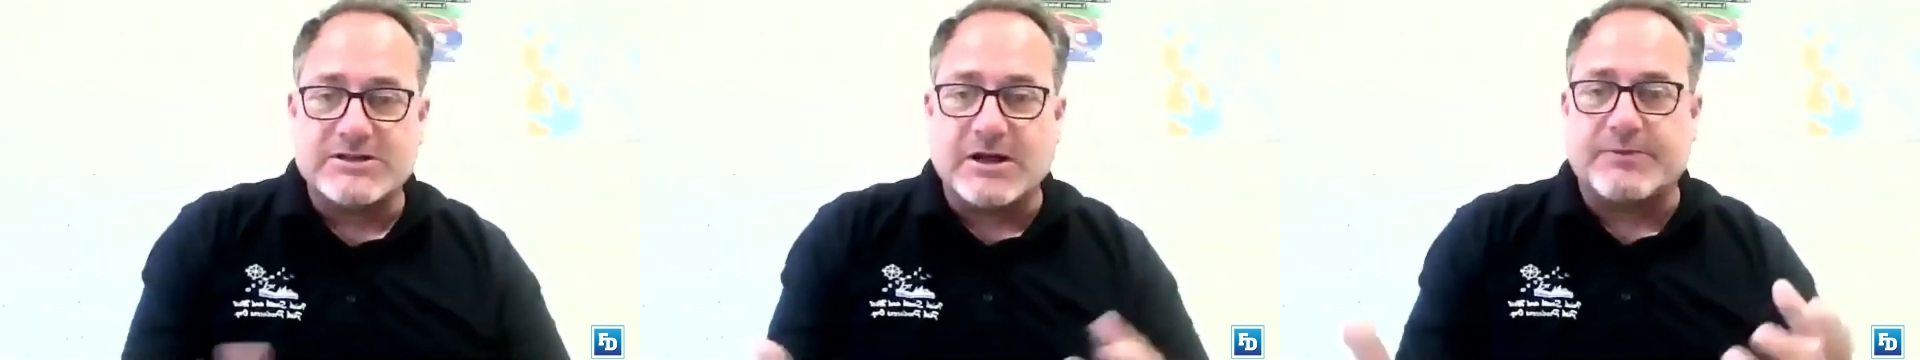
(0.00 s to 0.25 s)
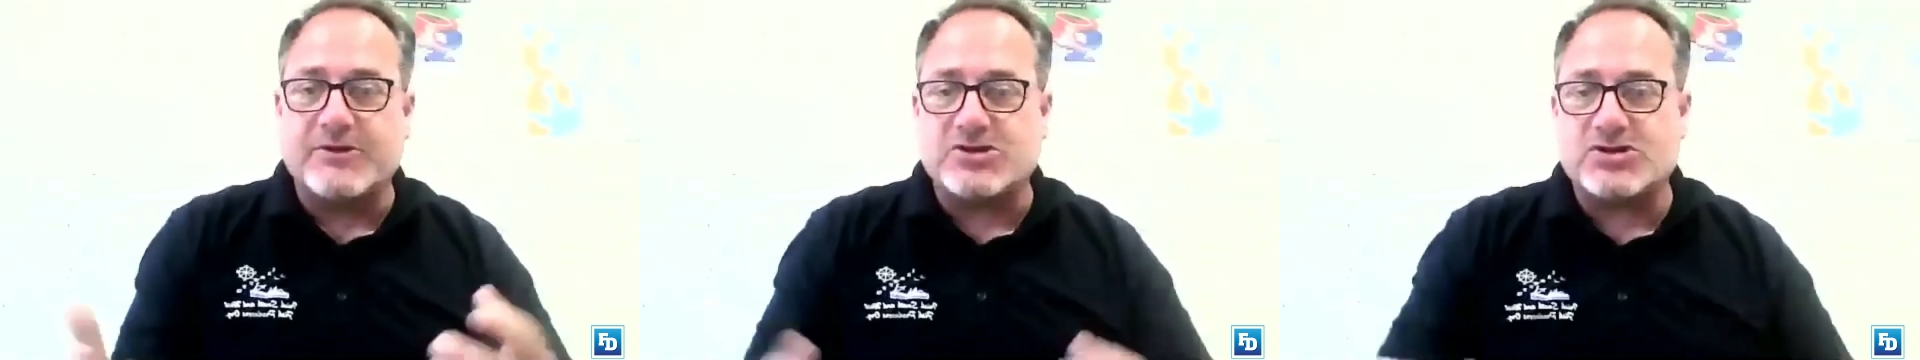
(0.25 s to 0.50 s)

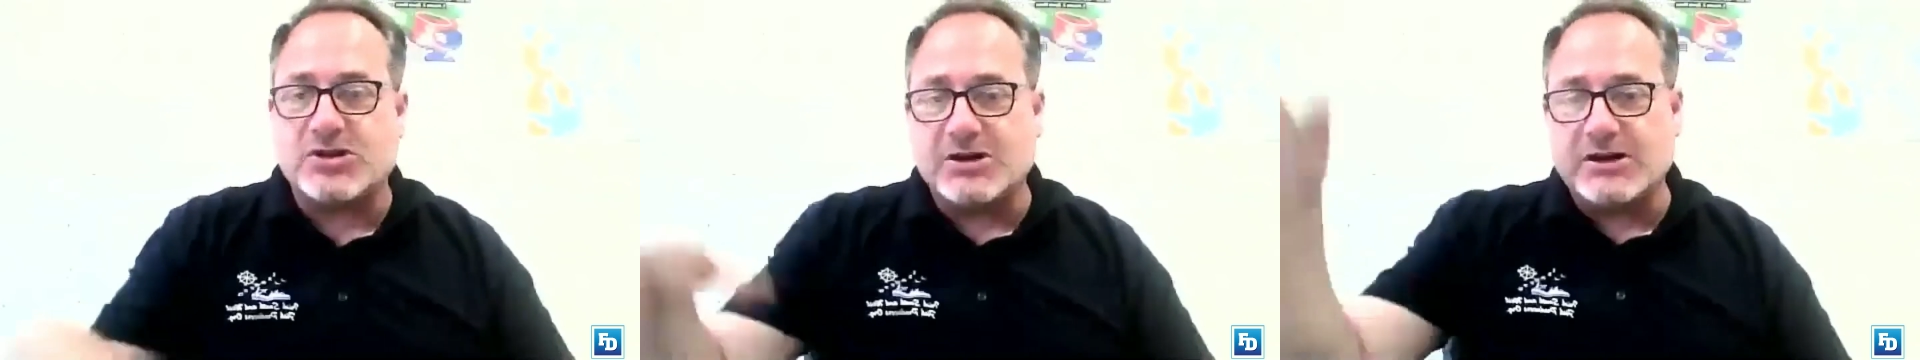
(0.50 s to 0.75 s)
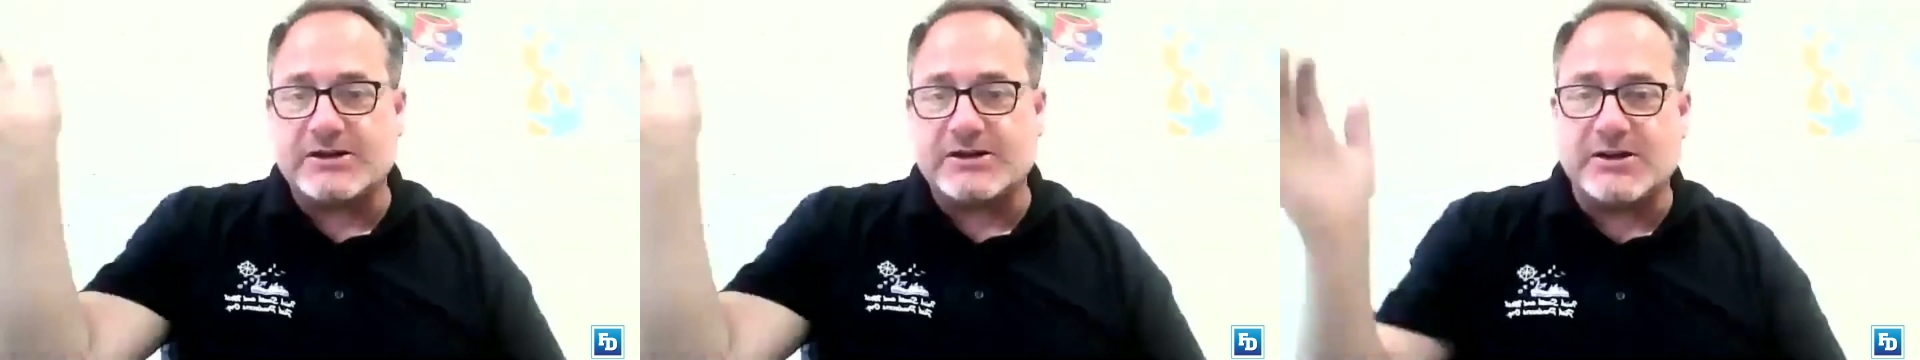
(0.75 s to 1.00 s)
Stop fishing and
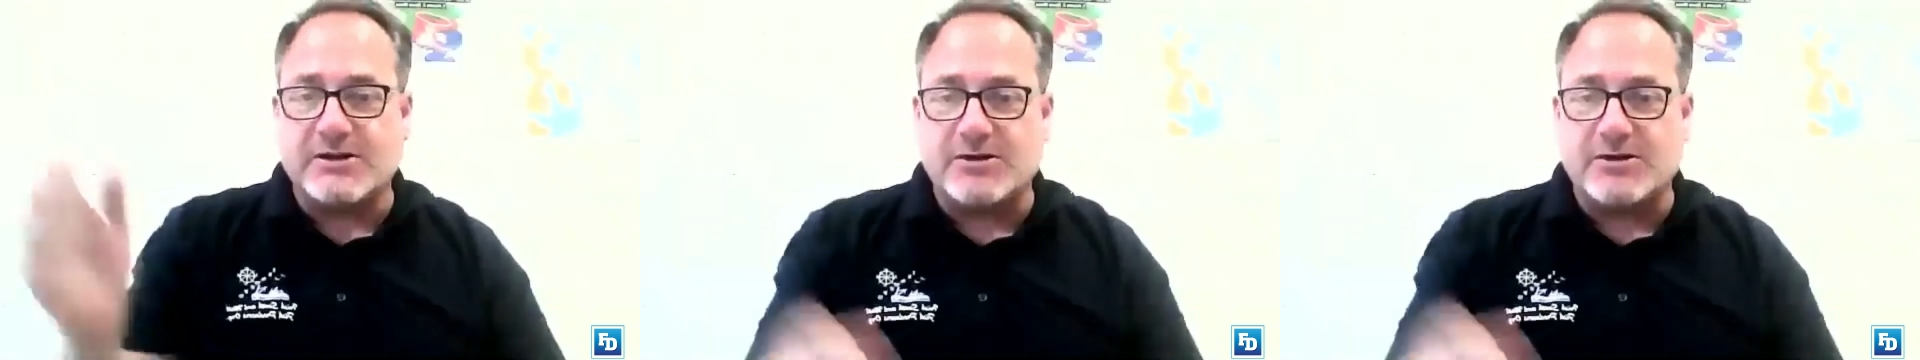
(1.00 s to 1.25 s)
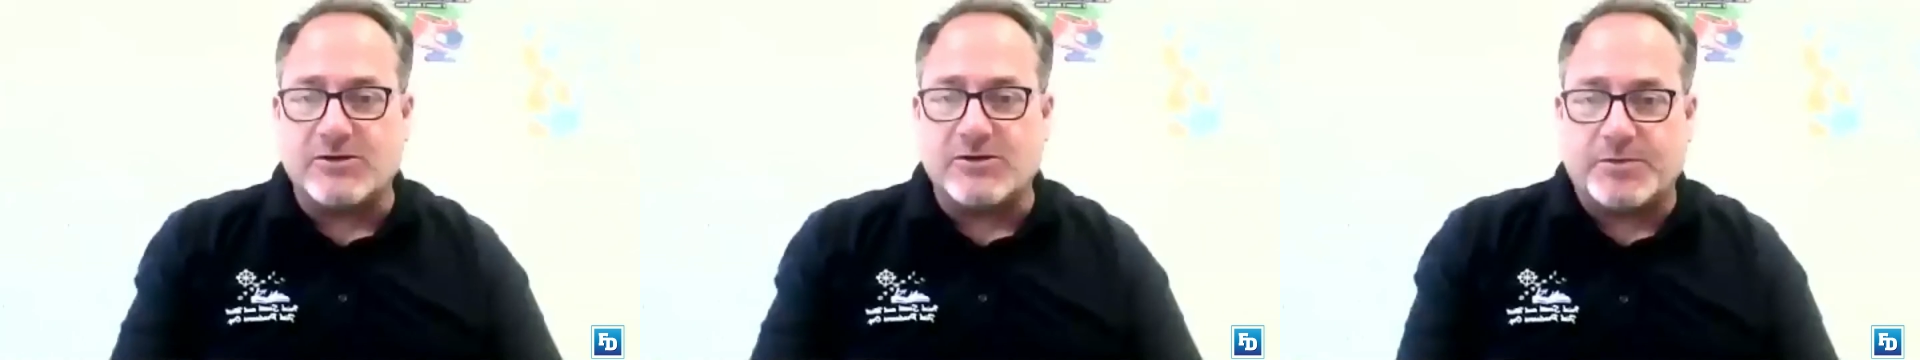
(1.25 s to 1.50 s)
let the
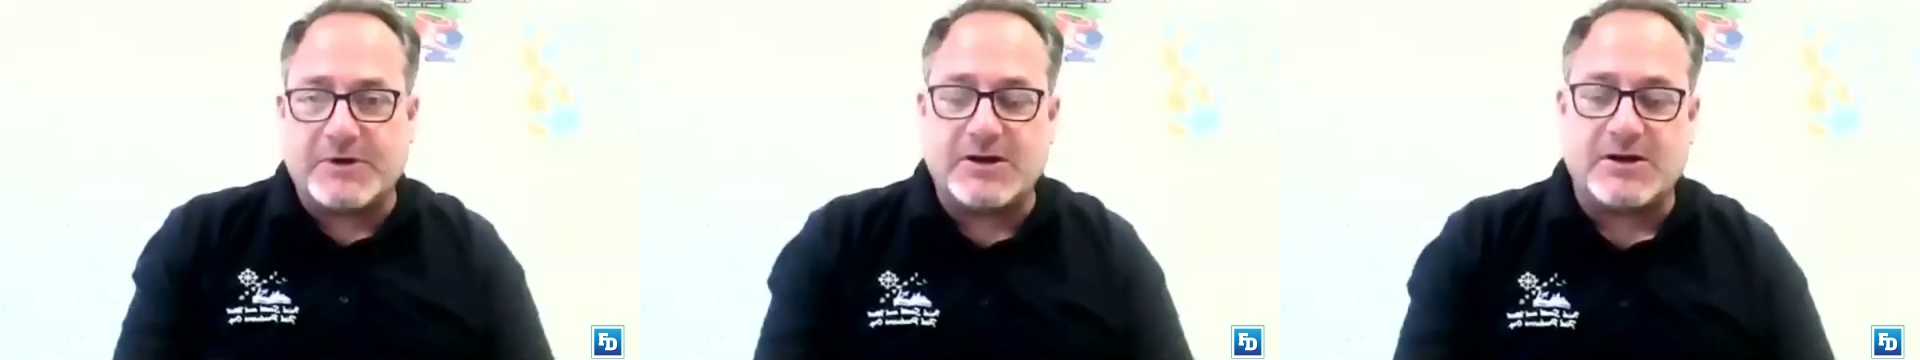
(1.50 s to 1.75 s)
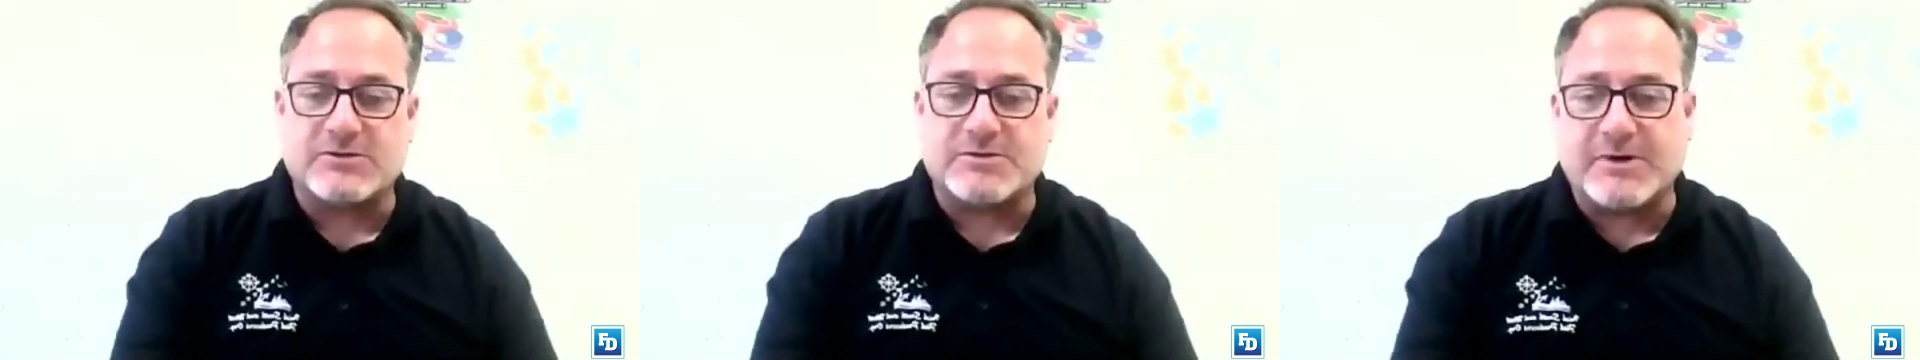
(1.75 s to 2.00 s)
European
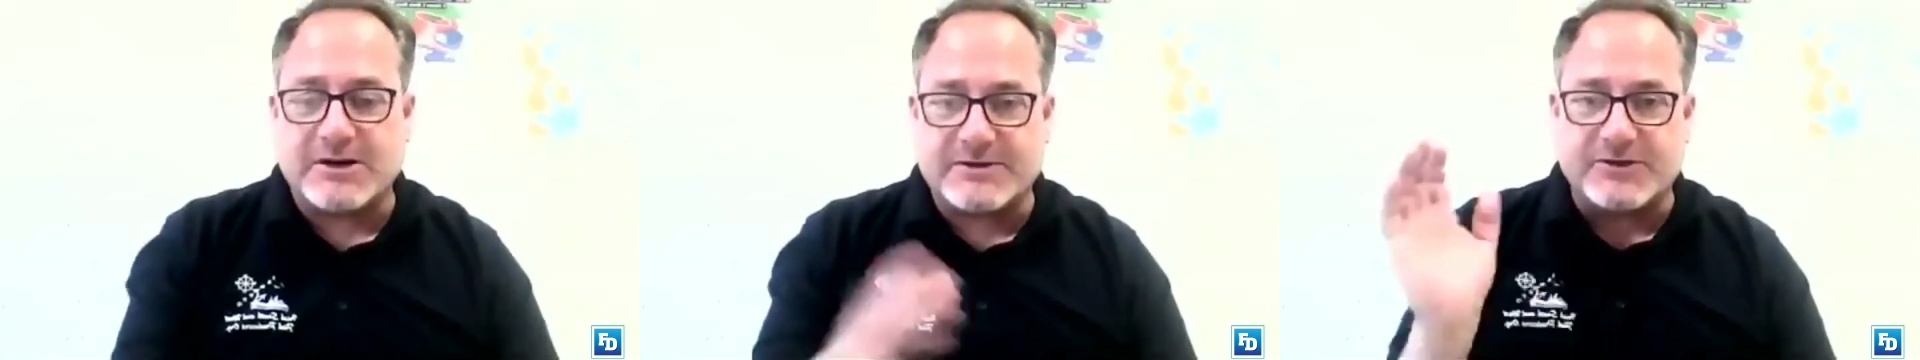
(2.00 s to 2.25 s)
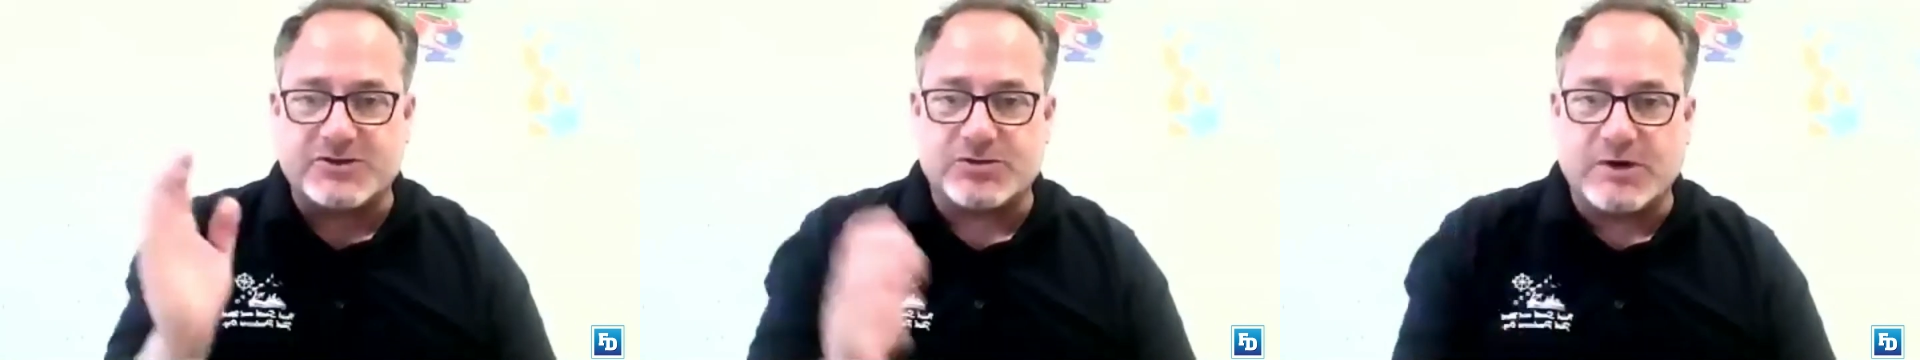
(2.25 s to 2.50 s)
counterparts
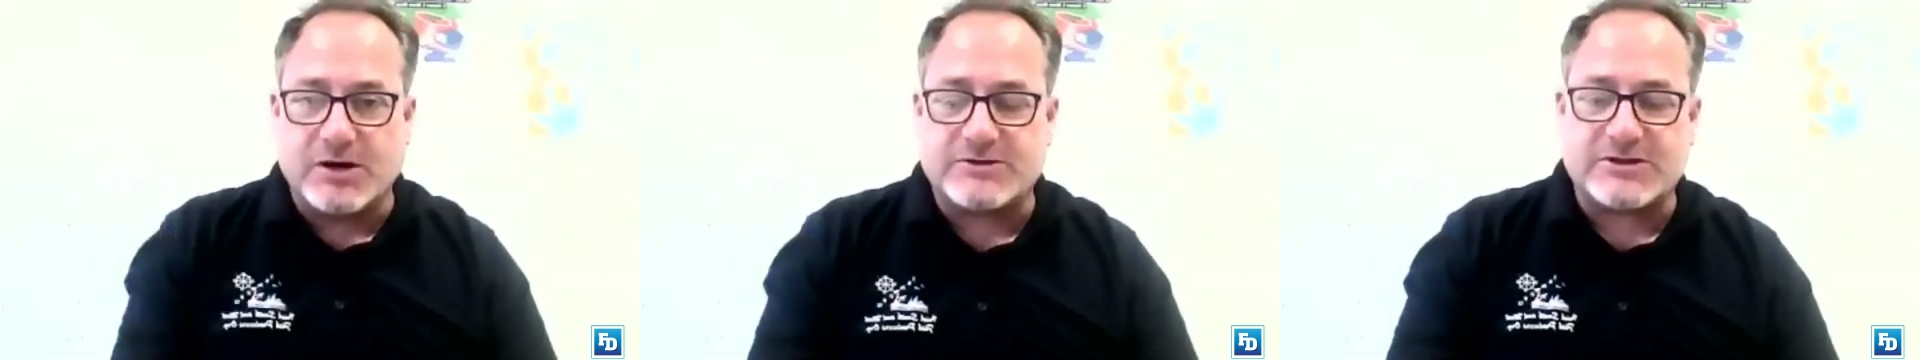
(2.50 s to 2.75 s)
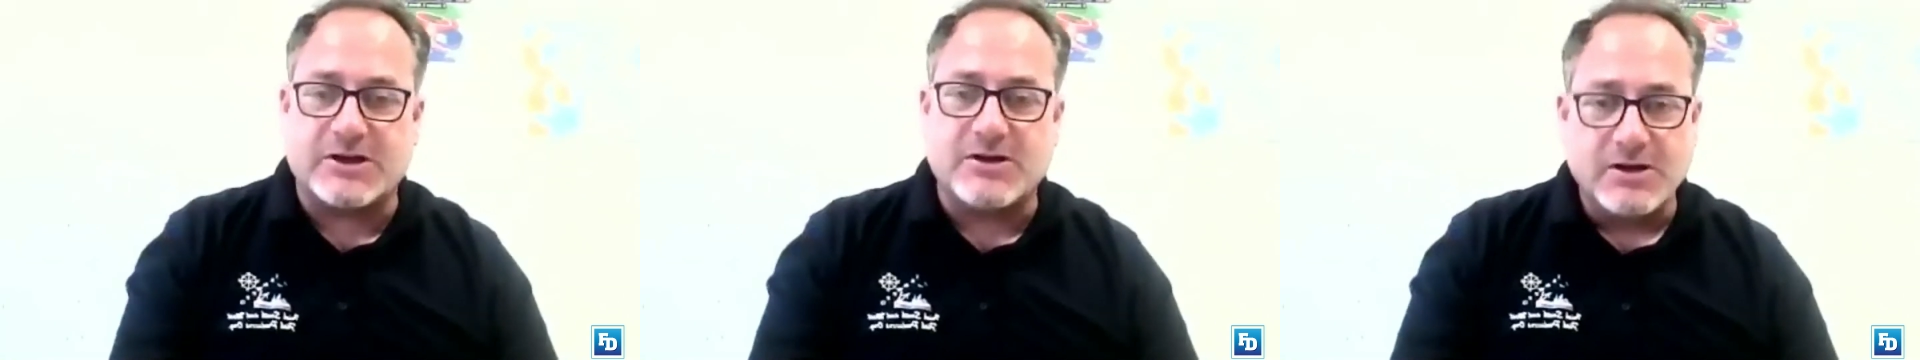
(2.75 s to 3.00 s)
fish away
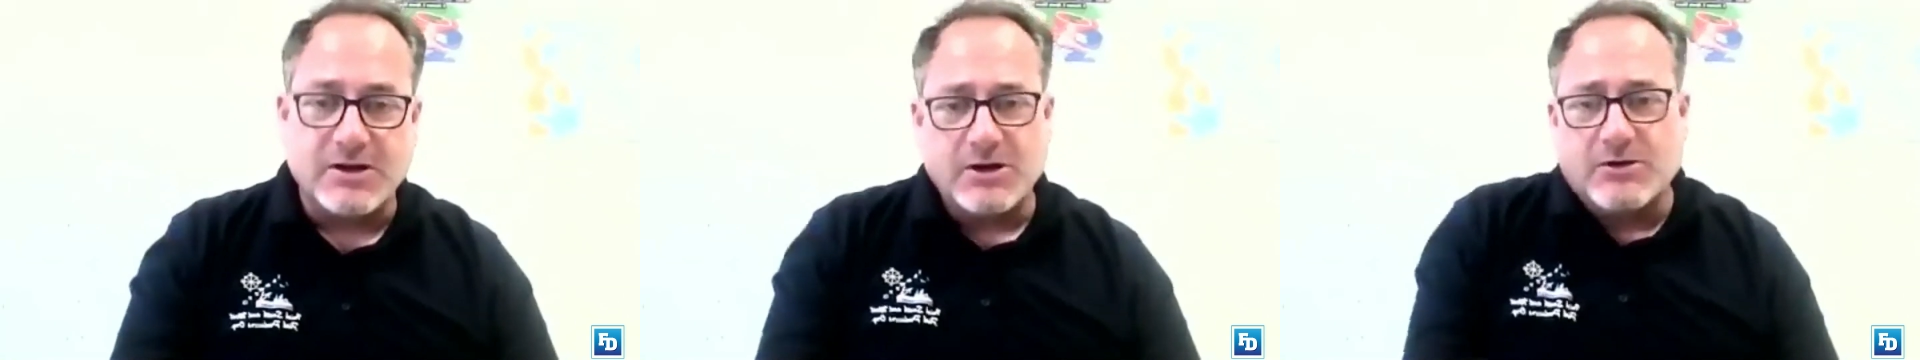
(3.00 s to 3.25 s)
outside,